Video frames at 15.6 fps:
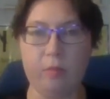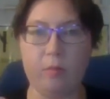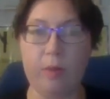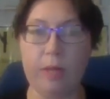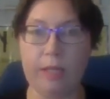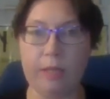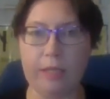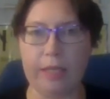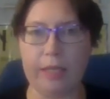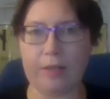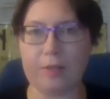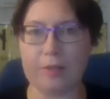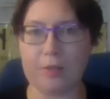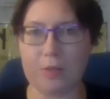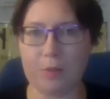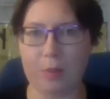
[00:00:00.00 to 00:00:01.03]

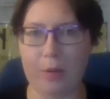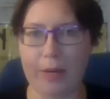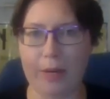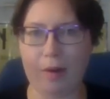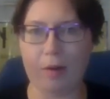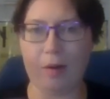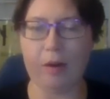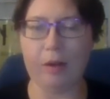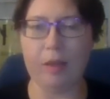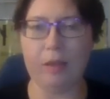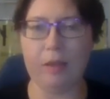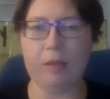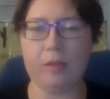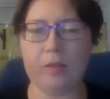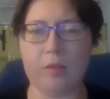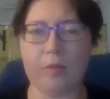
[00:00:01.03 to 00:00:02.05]
willing to wear.
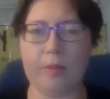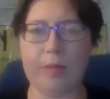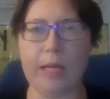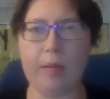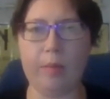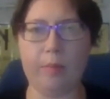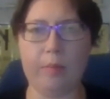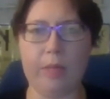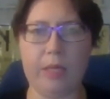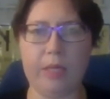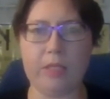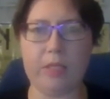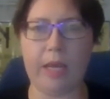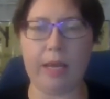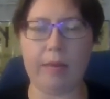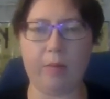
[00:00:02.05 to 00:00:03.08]
So it helped me
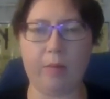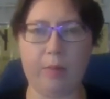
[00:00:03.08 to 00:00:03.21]
to have a